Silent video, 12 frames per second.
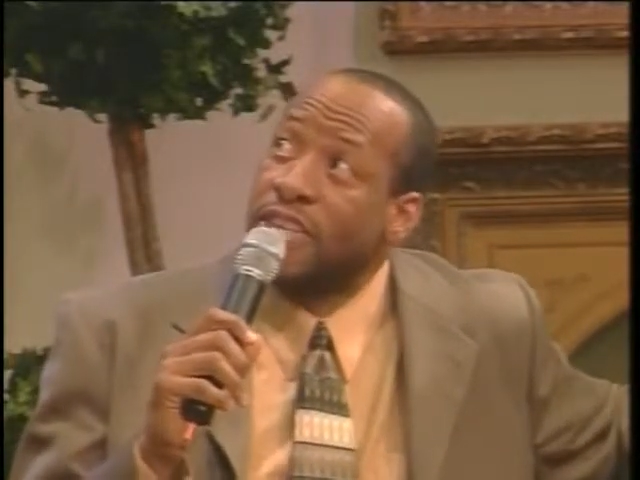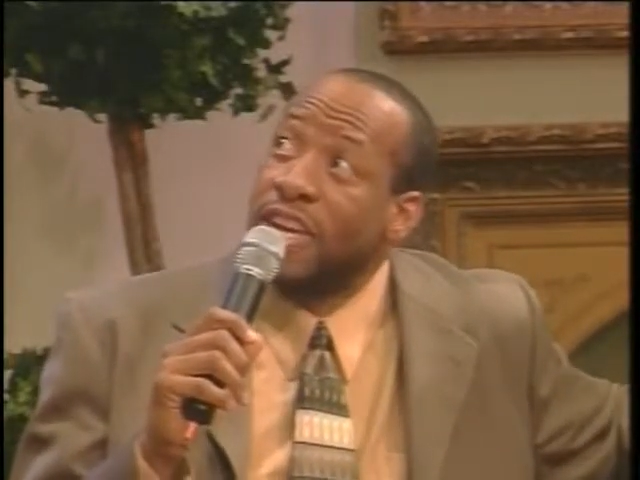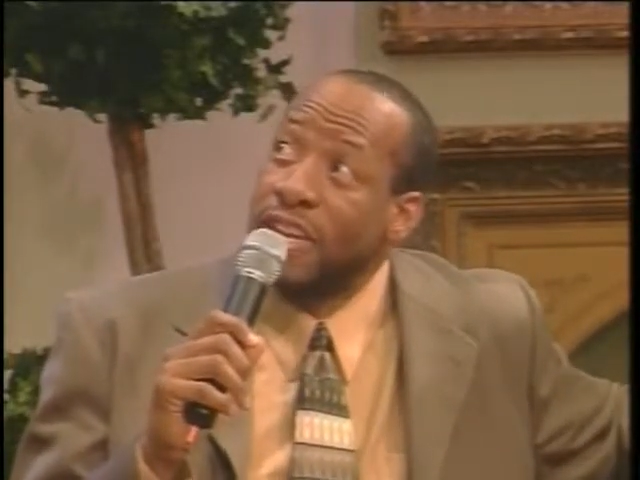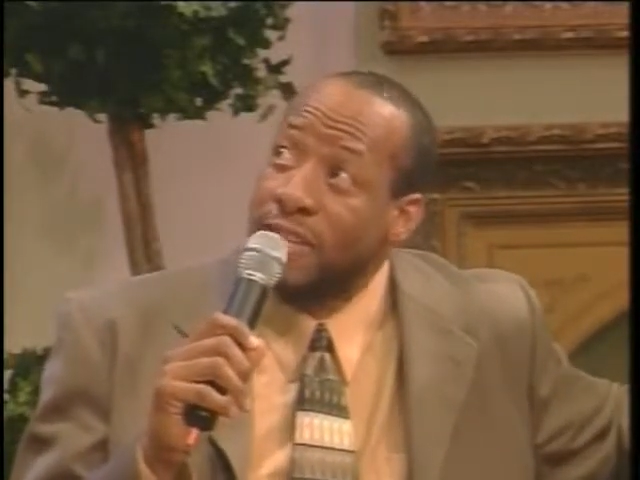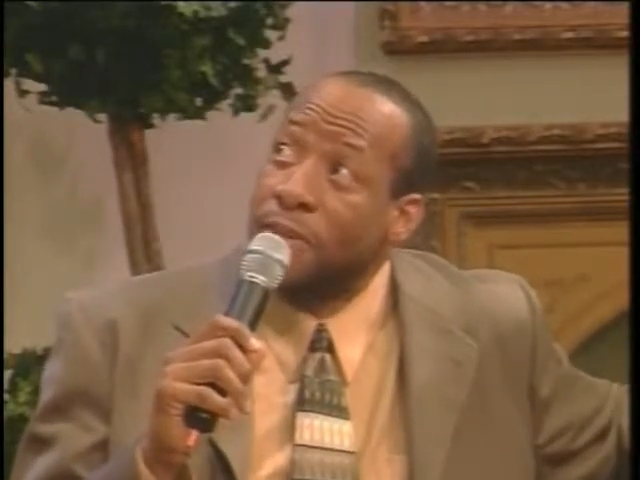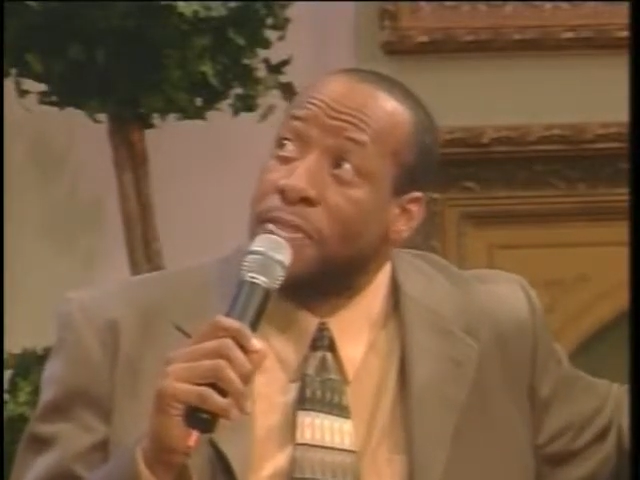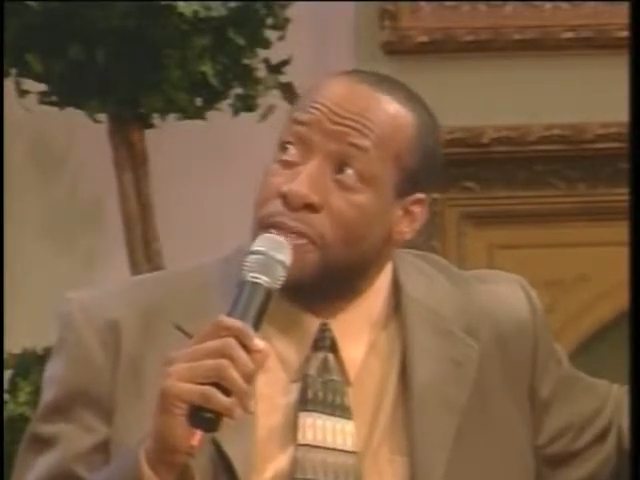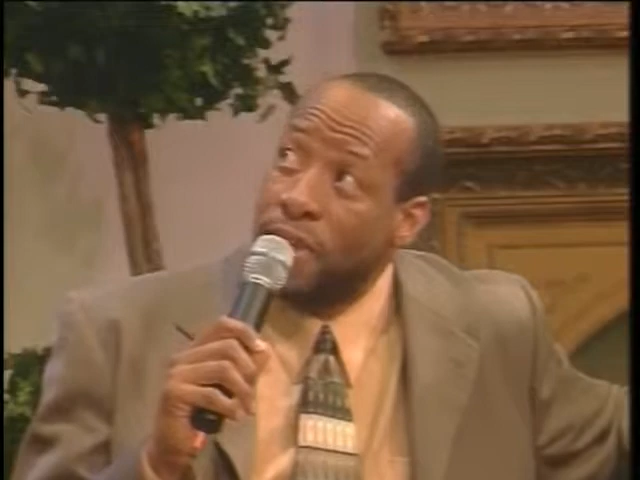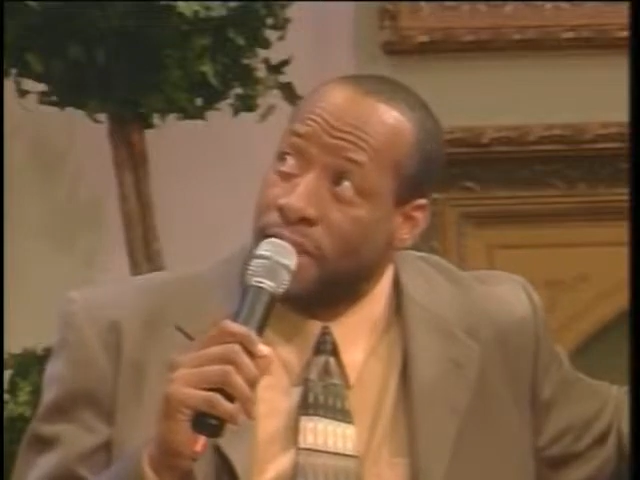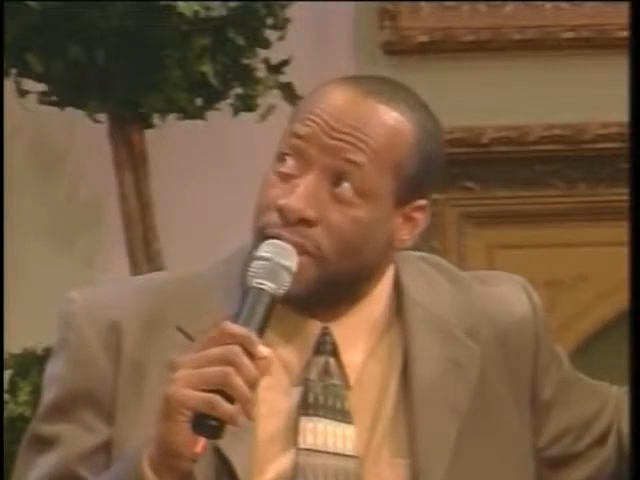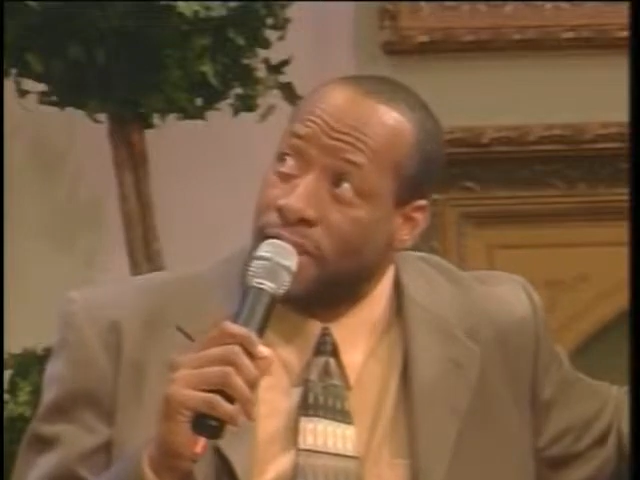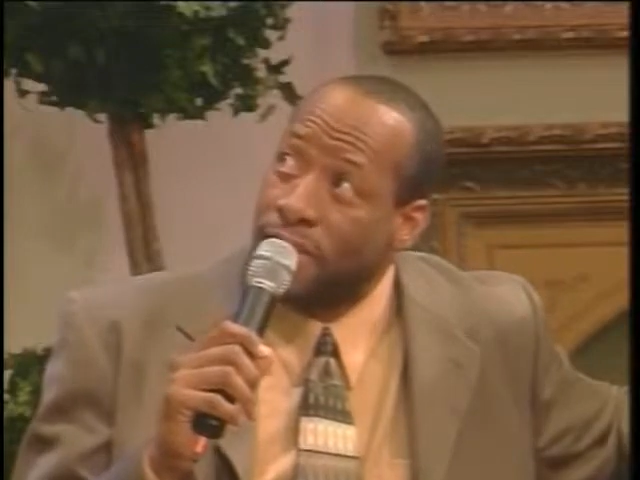changes
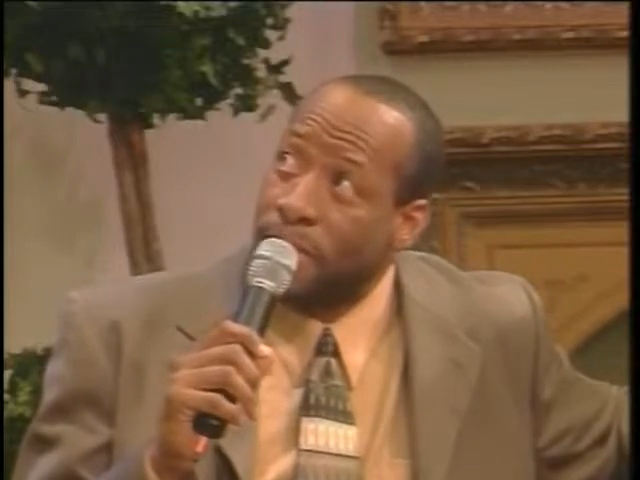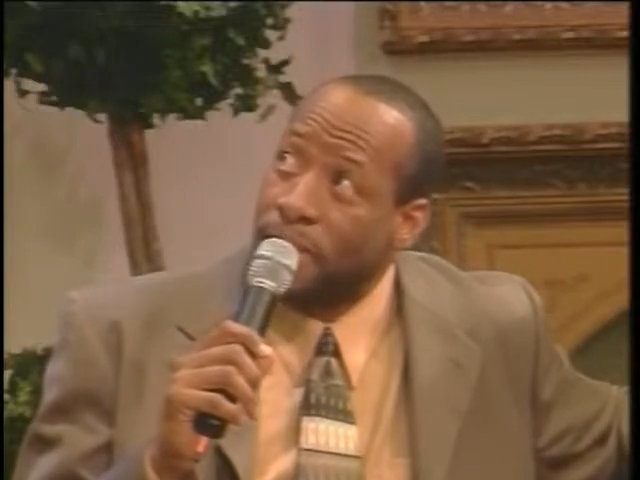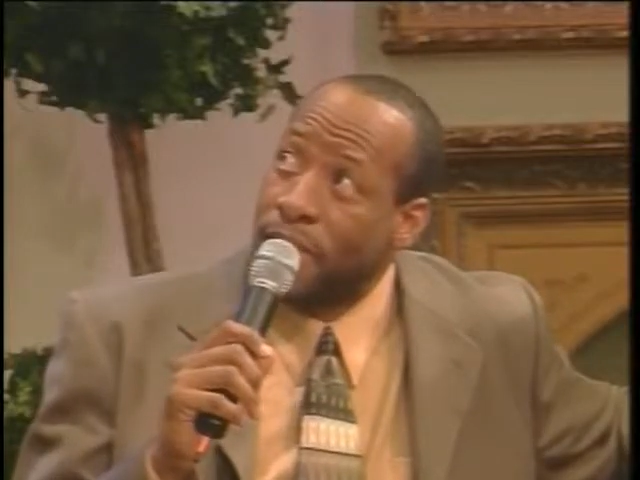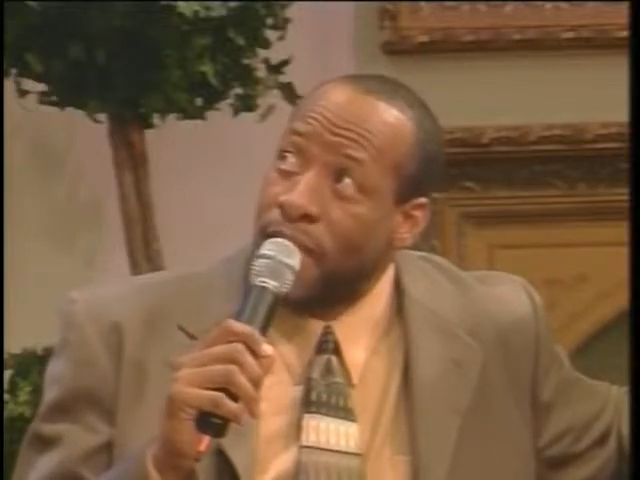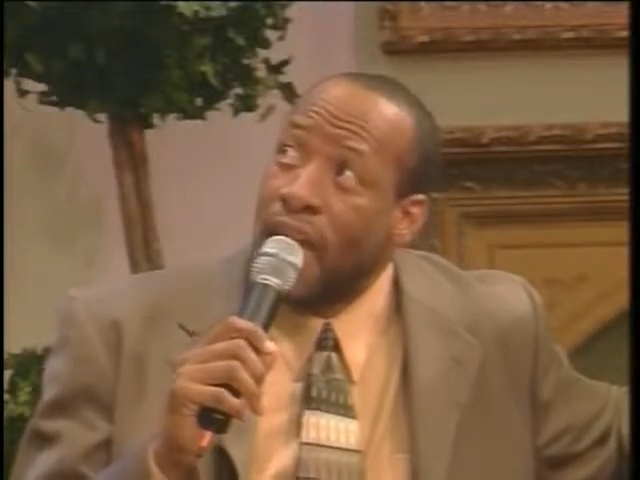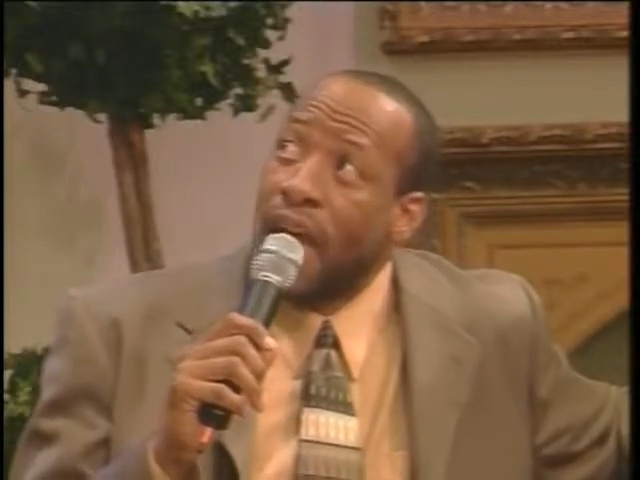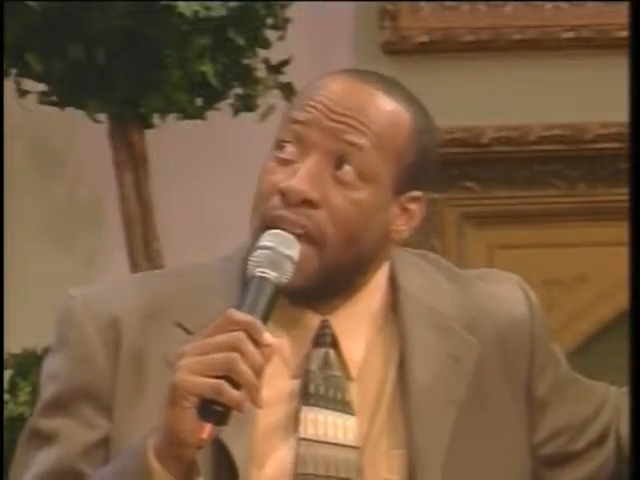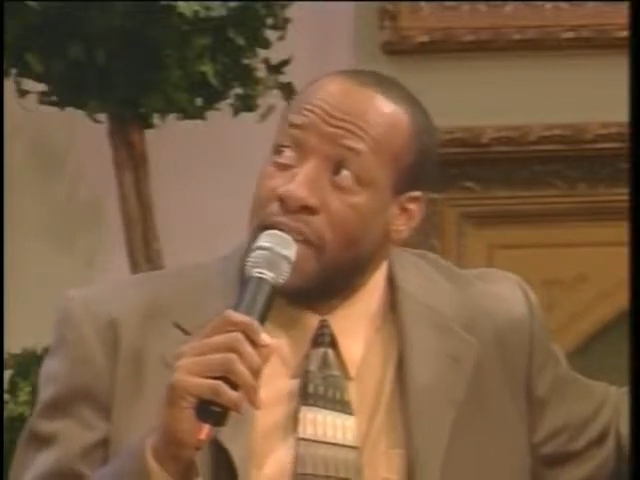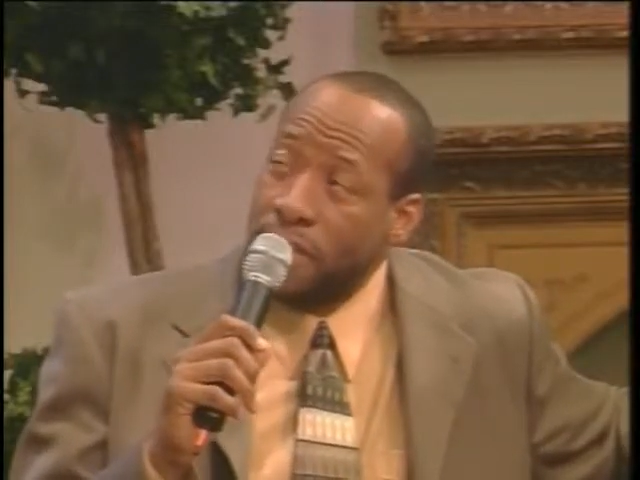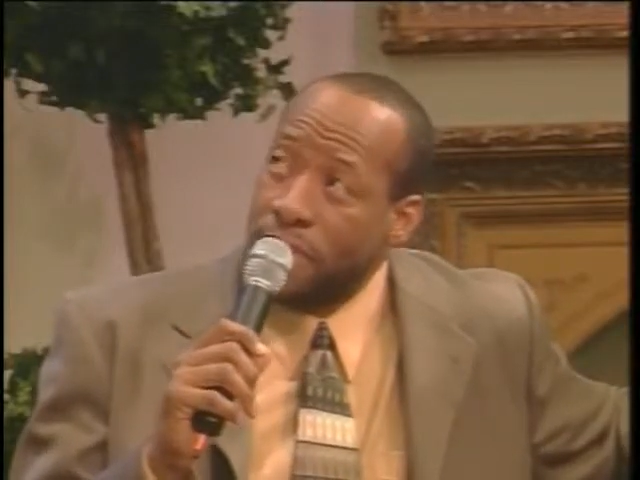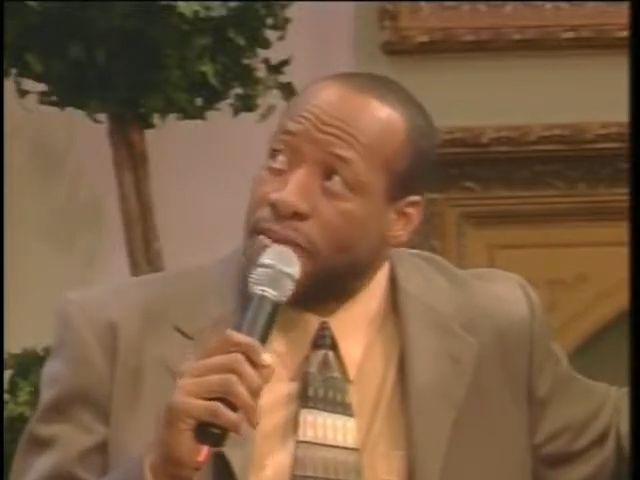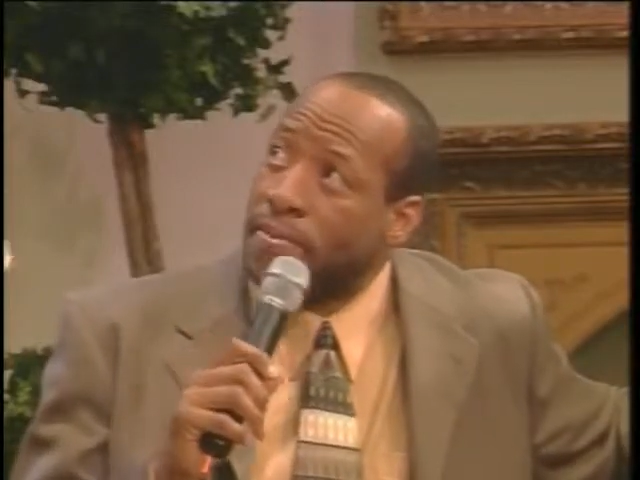things.
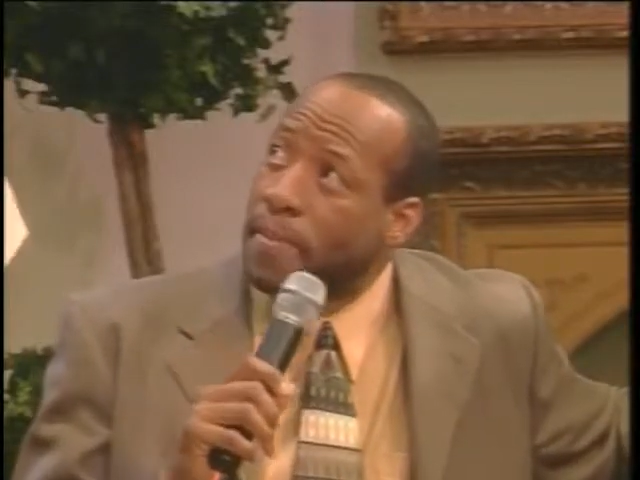You know?